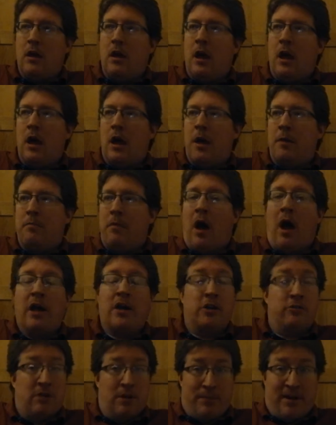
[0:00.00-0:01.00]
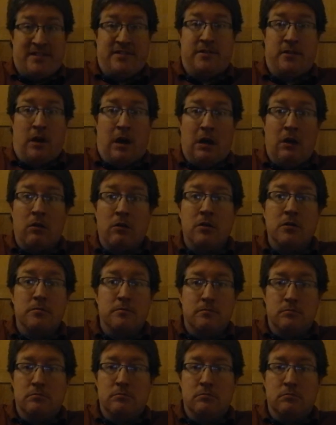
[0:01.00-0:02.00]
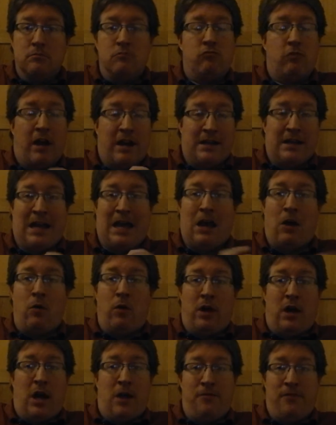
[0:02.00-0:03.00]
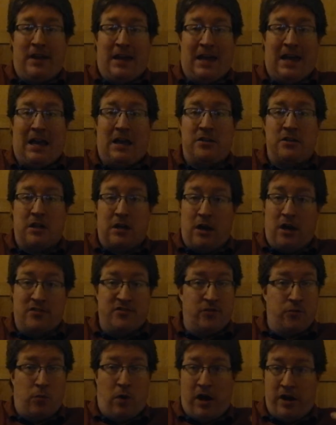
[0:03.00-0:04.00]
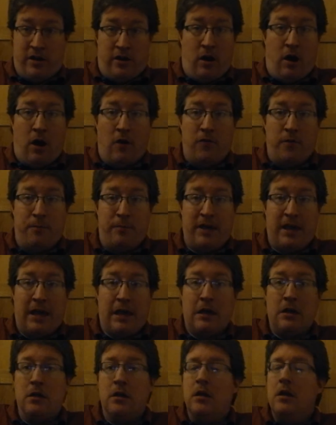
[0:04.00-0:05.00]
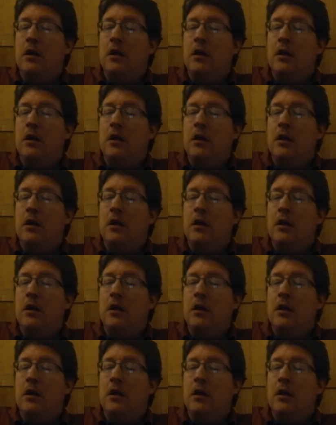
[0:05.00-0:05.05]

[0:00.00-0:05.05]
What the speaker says: I could write better dialogue right now, and I've had a glass of wine and half a beer.